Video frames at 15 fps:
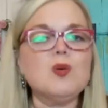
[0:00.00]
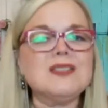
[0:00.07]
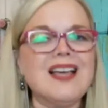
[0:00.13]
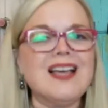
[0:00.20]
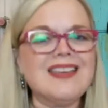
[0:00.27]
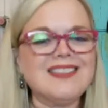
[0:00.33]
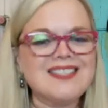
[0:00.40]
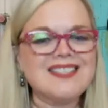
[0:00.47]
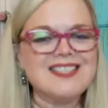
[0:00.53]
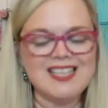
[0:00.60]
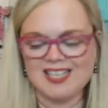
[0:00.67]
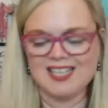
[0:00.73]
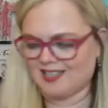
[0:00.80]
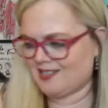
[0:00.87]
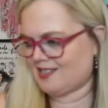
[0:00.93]
like the
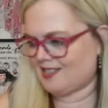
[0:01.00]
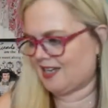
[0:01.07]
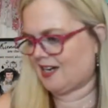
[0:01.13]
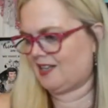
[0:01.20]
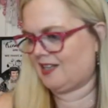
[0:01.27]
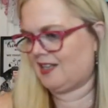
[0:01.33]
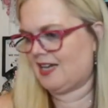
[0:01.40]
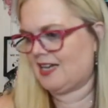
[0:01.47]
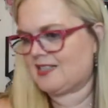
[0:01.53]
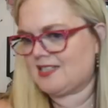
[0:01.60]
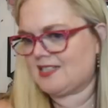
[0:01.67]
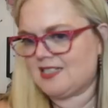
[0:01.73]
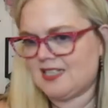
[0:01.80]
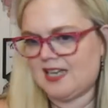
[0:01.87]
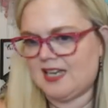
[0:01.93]
Dickens, like I like to
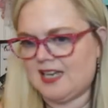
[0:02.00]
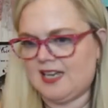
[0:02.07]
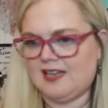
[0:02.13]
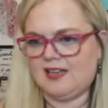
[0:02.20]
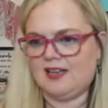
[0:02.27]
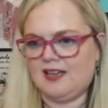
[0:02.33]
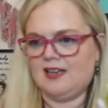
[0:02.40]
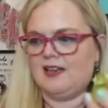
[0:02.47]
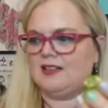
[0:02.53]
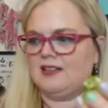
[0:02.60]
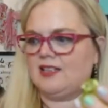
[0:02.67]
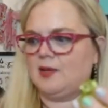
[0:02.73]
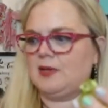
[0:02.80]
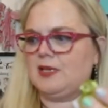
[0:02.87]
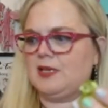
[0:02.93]
say.
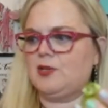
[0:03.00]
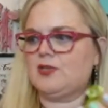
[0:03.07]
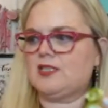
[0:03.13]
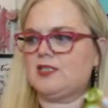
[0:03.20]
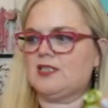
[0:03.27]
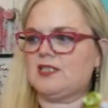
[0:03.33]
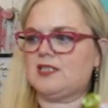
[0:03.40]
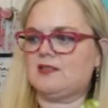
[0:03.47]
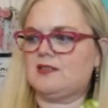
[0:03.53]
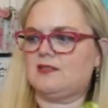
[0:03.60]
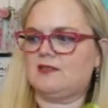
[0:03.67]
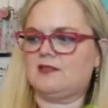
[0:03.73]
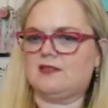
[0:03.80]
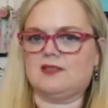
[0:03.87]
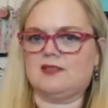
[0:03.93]
Let me use this
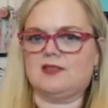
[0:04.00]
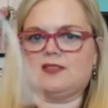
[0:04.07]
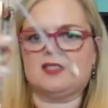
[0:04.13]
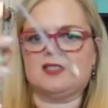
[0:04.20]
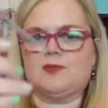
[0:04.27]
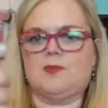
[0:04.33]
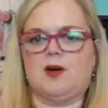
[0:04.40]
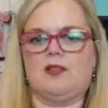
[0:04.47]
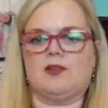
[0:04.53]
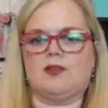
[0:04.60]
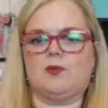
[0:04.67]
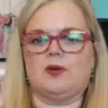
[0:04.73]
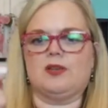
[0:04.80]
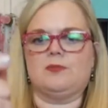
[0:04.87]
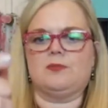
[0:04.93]
smaller
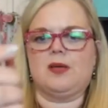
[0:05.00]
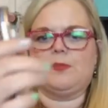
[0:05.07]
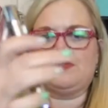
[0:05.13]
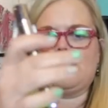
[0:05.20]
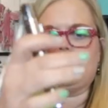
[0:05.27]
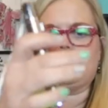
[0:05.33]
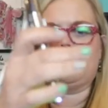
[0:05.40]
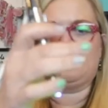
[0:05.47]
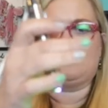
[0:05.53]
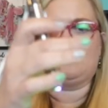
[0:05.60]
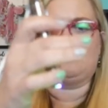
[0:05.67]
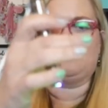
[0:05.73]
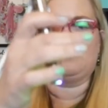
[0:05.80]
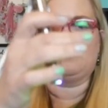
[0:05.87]
one. Maybe that will help.